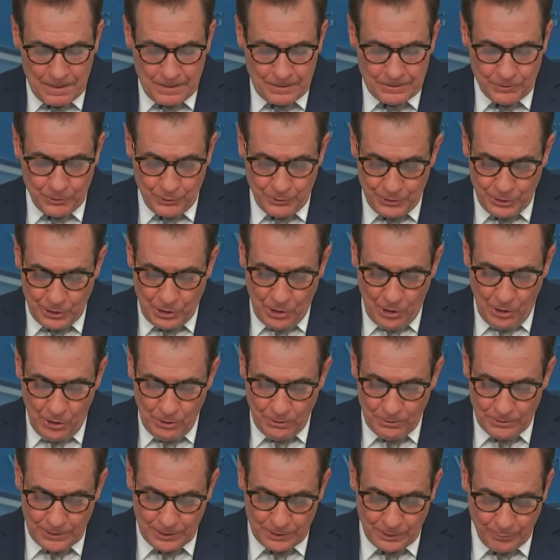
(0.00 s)
During the call,
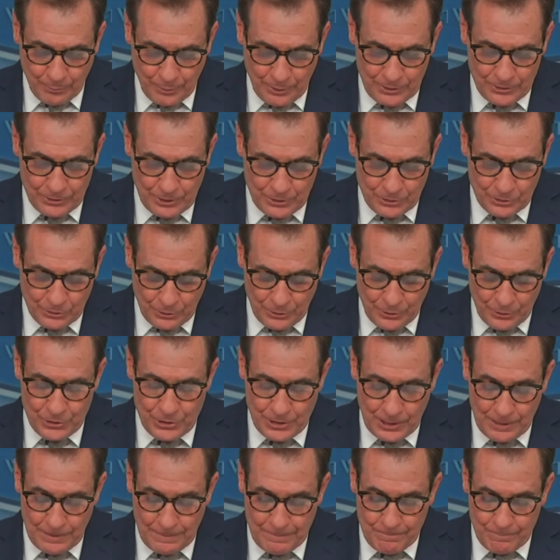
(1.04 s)
at the president's
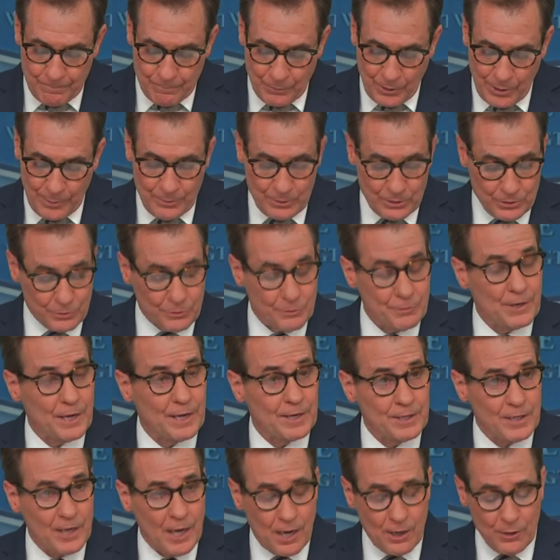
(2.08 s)
urging, Prime Minister
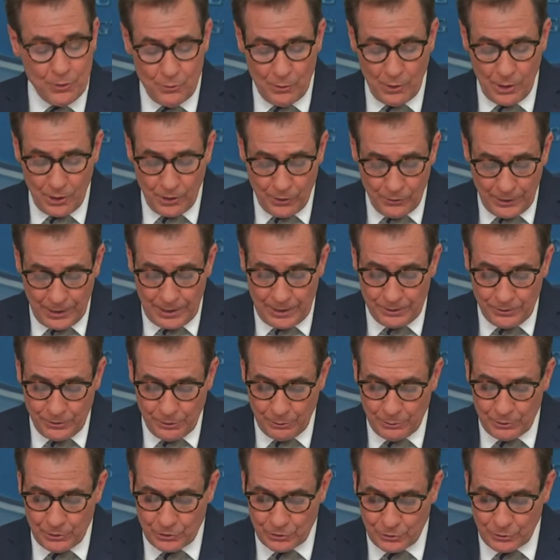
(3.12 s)
Netanyahu agreed
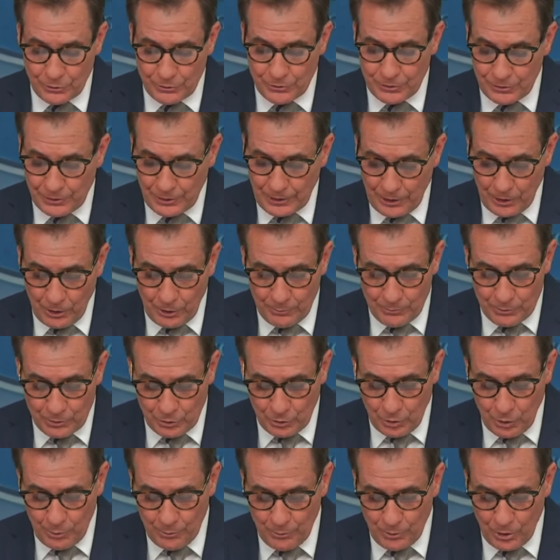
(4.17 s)
to ensure that the Kerem
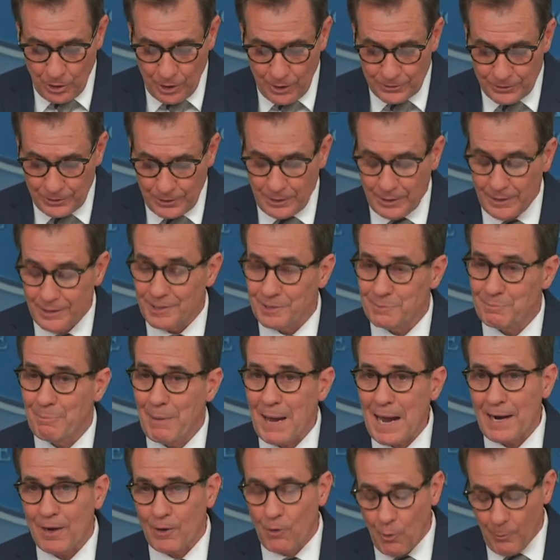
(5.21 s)
Shalom crossing is
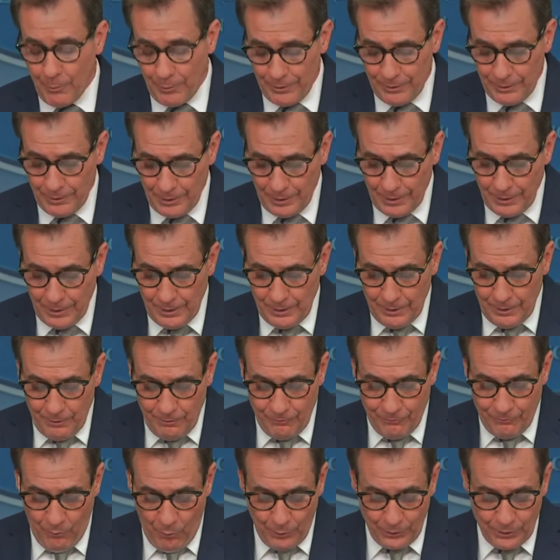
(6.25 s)
back open
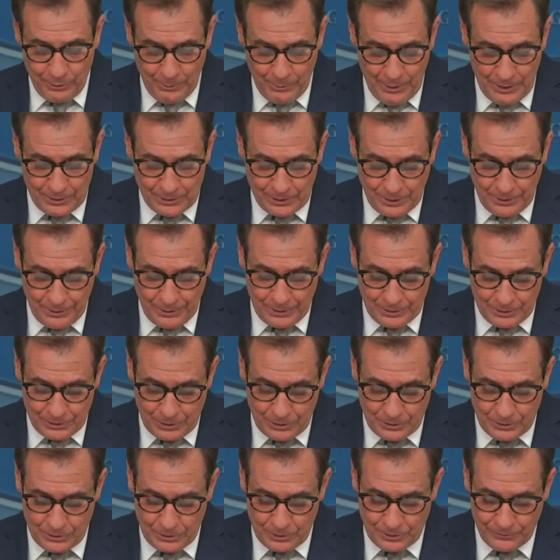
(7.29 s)
for humanitarian
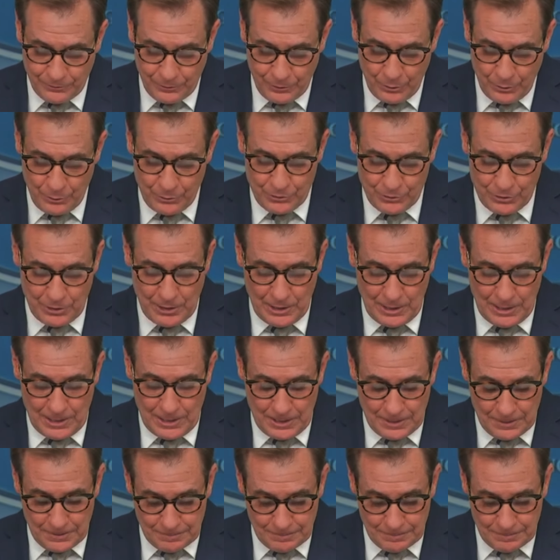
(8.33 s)
assistance for those in need.